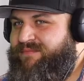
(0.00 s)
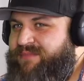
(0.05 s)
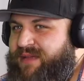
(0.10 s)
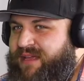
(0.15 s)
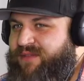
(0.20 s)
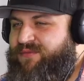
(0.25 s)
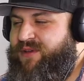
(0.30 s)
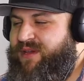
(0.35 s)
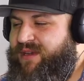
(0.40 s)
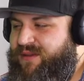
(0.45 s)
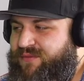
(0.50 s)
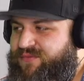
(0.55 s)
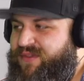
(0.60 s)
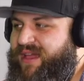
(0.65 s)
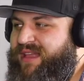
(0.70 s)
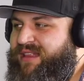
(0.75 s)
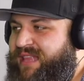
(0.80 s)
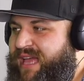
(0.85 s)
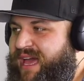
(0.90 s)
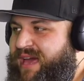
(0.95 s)
if you're gonna
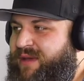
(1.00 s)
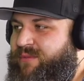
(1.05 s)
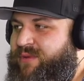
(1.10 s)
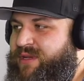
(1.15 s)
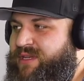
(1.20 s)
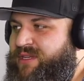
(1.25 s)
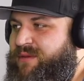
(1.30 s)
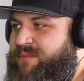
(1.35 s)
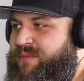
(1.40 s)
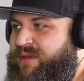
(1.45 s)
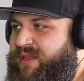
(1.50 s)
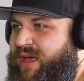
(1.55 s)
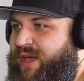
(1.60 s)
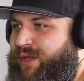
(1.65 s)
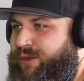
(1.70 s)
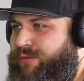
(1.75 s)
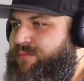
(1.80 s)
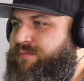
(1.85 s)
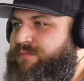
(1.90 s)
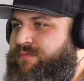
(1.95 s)
fake that, wouldn't you be
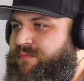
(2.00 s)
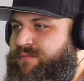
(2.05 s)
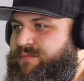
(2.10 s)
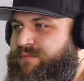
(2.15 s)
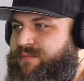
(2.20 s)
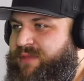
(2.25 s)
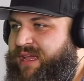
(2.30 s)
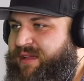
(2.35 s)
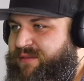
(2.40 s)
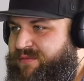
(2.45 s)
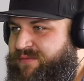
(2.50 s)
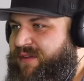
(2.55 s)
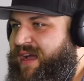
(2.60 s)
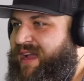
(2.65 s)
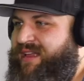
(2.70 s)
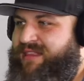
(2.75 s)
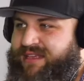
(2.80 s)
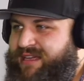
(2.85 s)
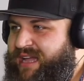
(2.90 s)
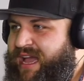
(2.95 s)
like
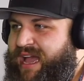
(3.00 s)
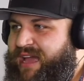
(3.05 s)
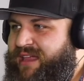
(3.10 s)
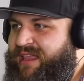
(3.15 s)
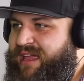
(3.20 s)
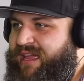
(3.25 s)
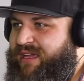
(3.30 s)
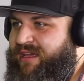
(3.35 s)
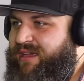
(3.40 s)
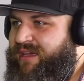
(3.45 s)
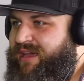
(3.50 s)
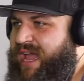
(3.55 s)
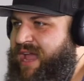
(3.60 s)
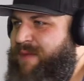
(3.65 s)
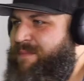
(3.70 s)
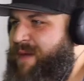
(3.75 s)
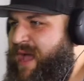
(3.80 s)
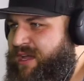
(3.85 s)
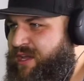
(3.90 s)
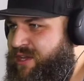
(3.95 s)
fight the guy? Like, hey,
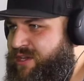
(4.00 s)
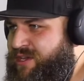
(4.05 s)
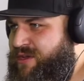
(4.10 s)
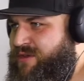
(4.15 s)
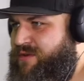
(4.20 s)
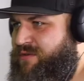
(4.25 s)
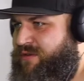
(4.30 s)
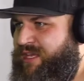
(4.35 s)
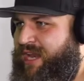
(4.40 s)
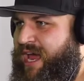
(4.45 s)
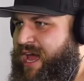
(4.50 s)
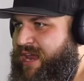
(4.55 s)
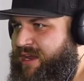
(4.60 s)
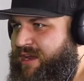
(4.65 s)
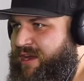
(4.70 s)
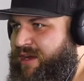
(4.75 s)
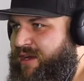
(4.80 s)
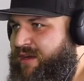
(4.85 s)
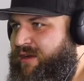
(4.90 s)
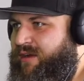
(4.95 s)
back at you. Get out of
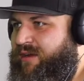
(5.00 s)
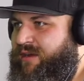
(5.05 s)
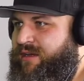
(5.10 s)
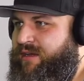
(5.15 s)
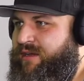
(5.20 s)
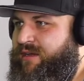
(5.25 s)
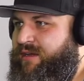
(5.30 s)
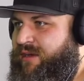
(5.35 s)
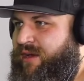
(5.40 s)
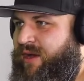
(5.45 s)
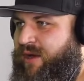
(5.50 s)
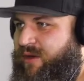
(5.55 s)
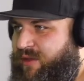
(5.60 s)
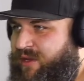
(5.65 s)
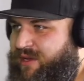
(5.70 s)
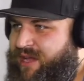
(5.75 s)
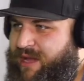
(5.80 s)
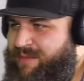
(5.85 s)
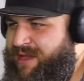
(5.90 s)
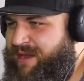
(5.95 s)
here. Yeah, make it a little more. Oh,
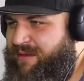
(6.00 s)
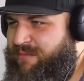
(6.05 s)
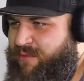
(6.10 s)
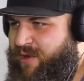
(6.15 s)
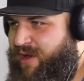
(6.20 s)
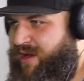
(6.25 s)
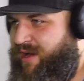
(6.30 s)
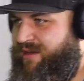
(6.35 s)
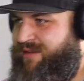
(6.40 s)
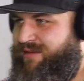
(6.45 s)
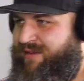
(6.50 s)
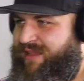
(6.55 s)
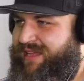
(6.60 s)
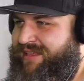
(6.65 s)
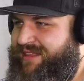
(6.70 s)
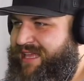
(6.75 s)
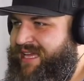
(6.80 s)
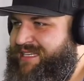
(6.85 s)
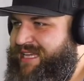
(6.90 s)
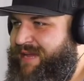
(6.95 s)
look, I made him run. Like
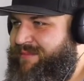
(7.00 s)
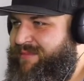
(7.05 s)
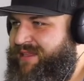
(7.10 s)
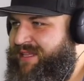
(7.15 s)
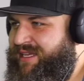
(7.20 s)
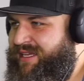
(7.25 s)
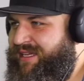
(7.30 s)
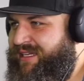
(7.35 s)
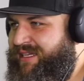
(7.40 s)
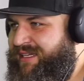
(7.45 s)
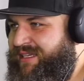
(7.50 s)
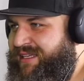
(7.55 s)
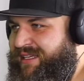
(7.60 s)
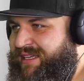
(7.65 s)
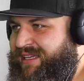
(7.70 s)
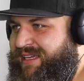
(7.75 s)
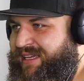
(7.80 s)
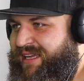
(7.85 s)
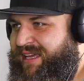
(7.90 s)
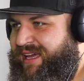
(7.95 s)
that type of thing. Yeah.
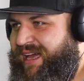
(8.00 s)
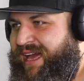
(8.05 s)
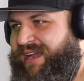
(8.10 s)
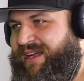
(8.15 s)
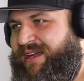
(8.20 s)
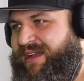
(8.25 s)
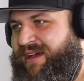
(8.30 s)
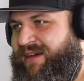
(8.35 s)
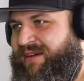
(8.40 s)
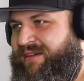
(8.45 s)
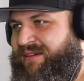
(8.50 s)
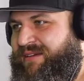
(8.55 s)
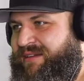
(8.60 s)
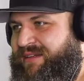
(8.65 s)
I don't know.